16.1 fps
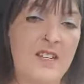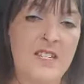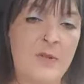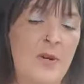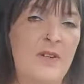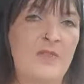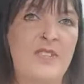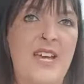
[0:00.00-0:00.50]

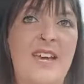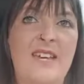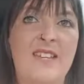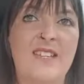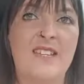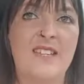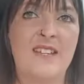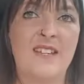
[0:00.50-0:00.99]
12
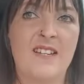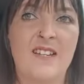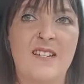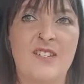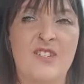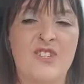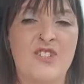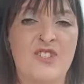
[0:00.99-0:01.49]
days
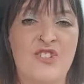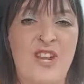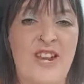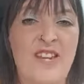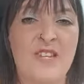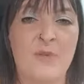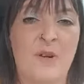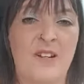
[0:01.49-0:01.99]
has
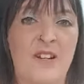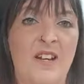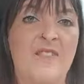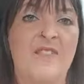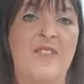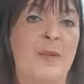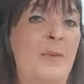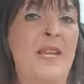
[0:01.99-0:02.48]
changed my life
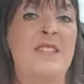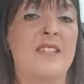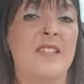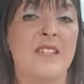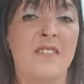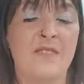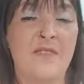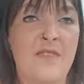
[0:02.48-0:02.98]
for the
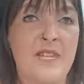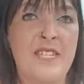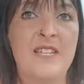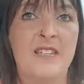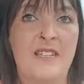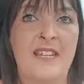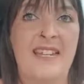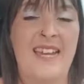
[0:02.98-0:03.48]
better,
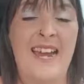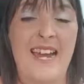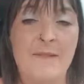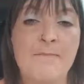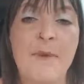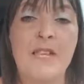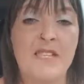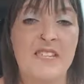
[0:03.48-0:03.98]
physically and
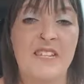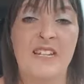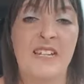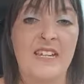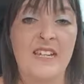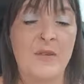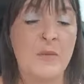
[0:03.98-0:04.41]
mentally.